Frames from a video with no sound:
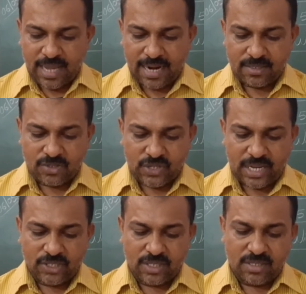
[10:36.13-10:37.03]
And
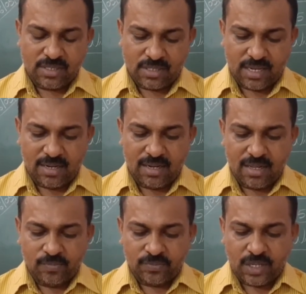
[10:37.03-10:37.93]
stranger still,
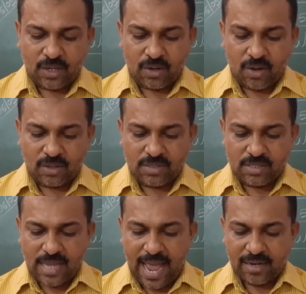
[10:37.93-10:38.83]
the
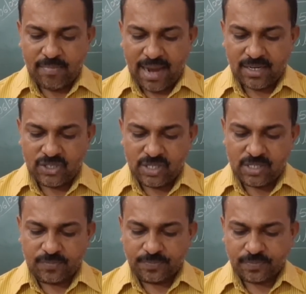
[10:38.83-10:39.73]
cloths and
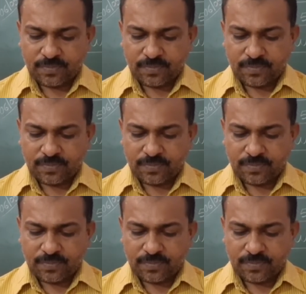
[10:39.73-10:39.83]
bandages